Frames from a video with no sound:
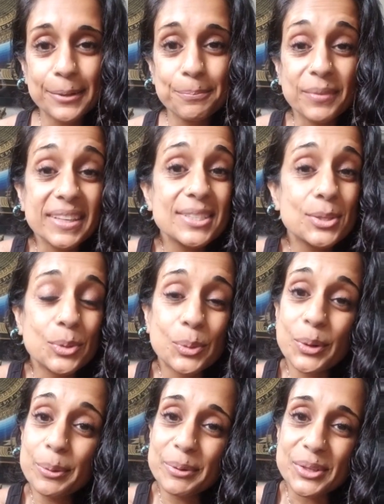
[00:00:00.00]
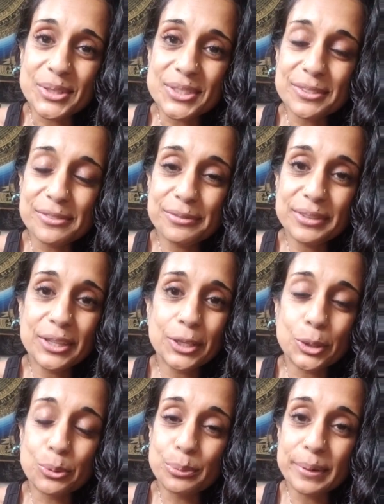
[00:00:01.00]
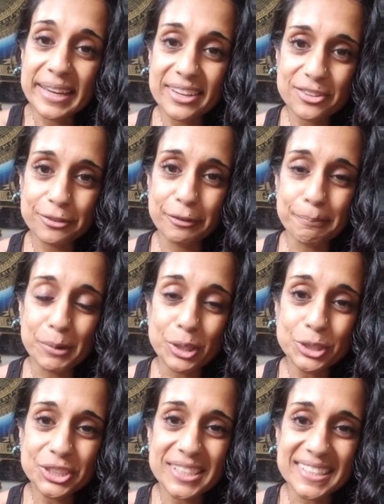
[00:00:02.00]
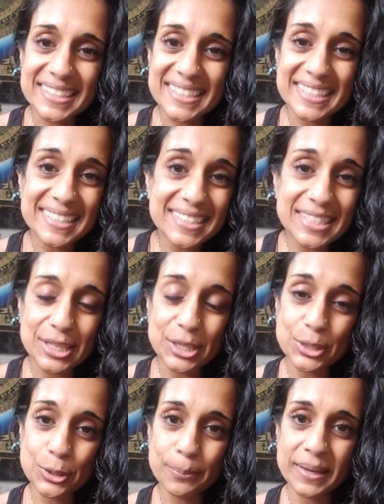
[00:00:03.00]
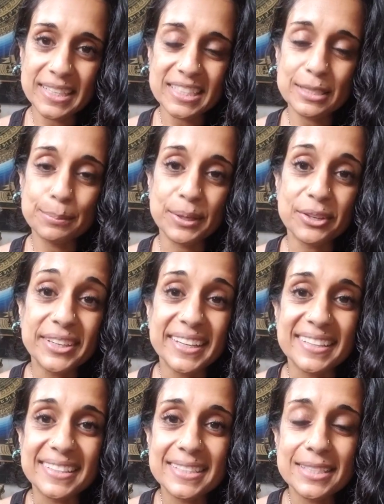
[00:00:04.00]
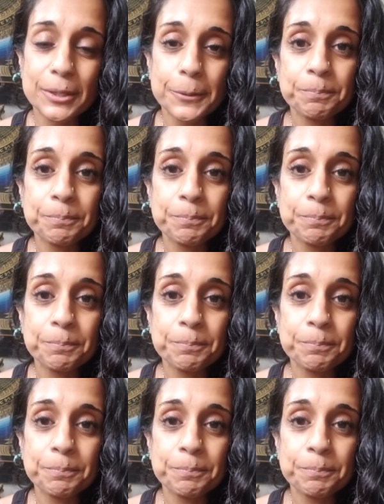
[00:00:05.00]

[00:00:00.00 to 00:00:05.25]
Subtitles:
it's normal to feel a range of emotions. This is the human experience.